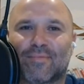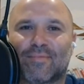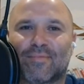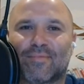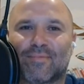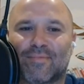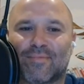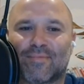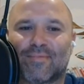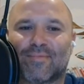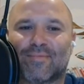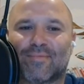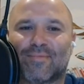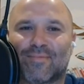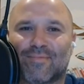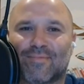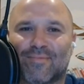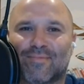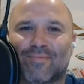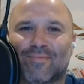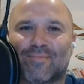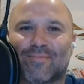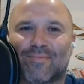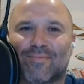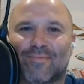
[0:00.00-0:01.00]

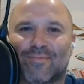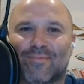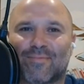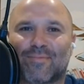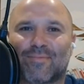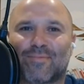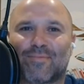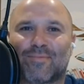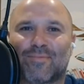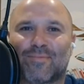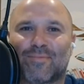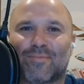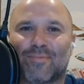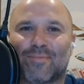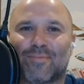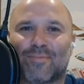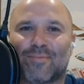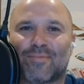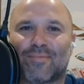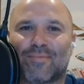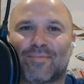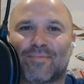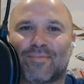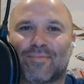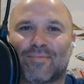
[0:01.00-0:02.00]

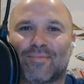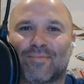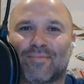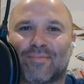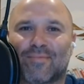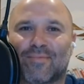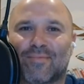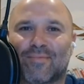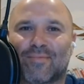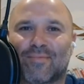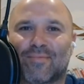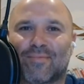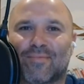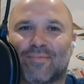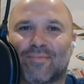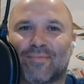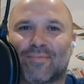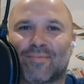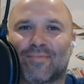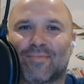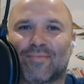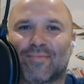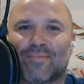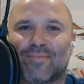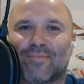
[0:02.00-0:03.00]

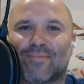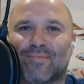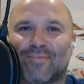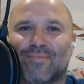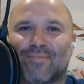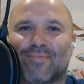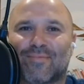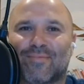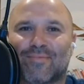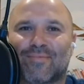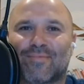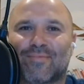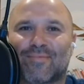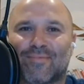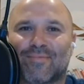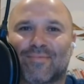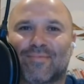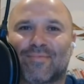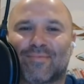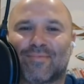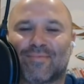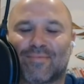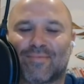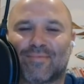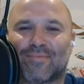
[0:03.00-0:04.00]
(silent)